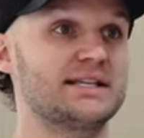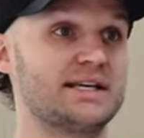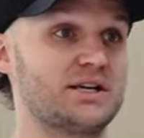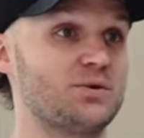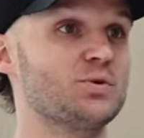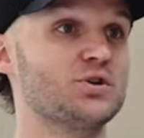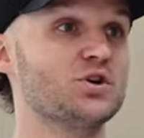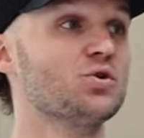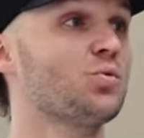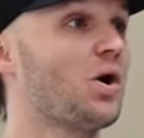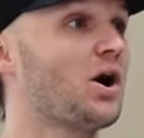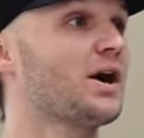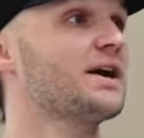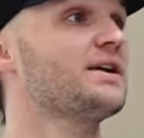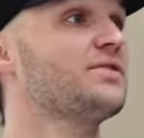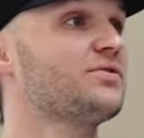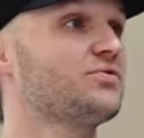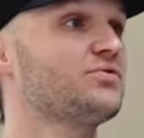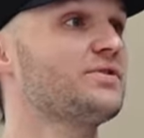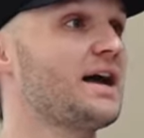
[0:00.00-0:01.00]
Like when you're
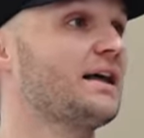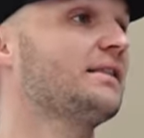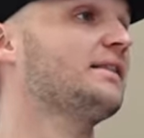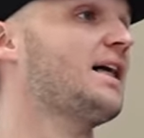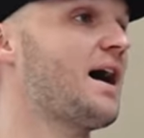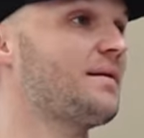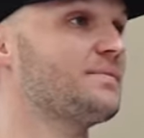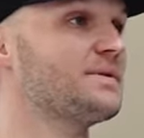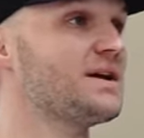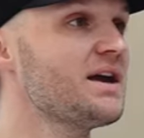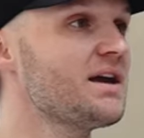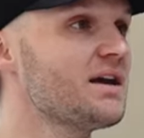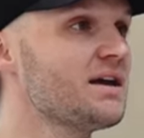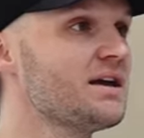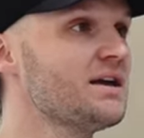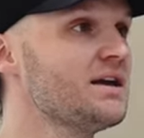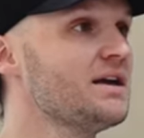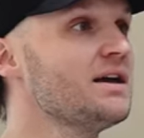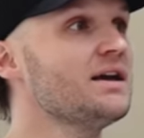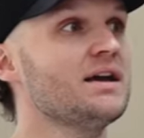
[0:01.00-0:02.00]
walking through that lobby,
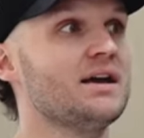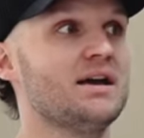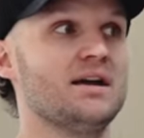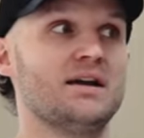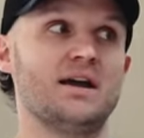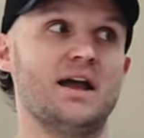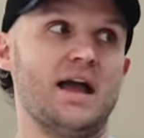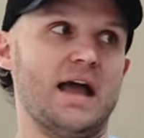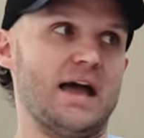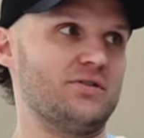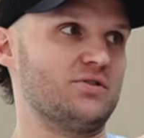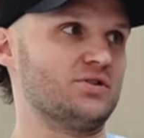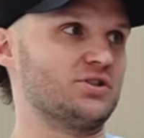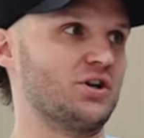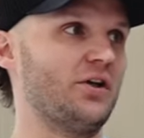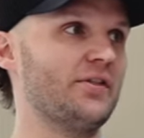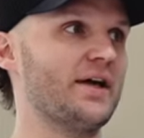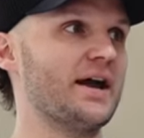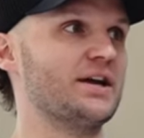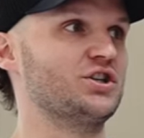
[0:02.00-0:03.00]
and there's
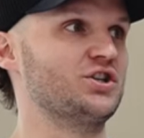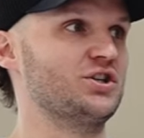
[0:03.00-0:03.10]
all that